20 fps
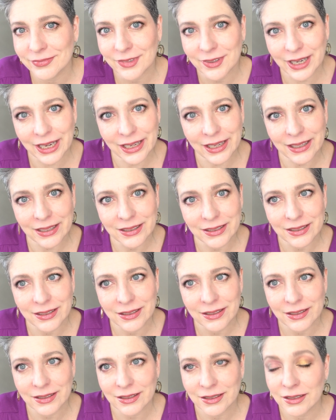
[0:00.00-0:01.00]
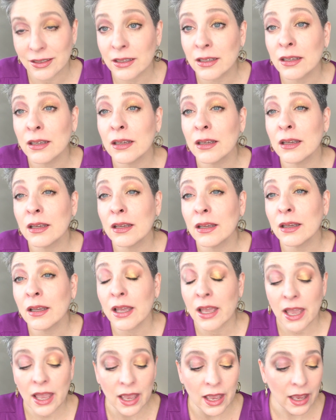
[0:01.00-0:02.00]
All right?
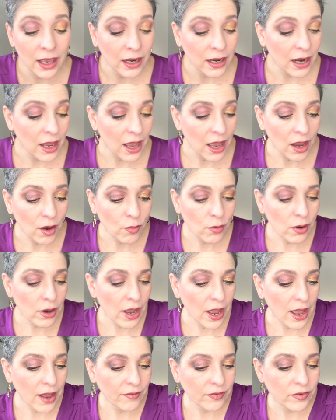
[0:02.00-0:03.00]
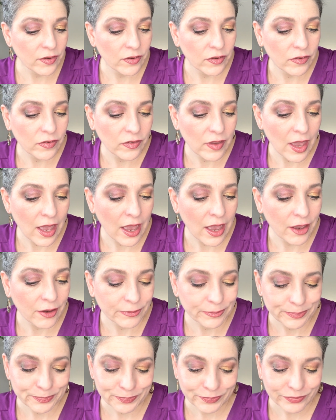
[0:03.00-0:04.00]
And I will have to
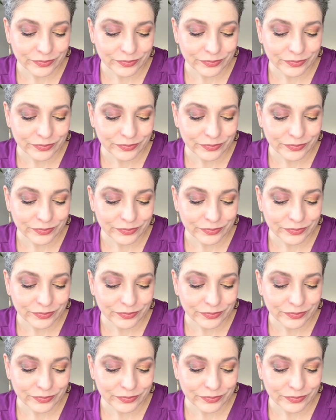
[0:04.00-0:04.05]
say,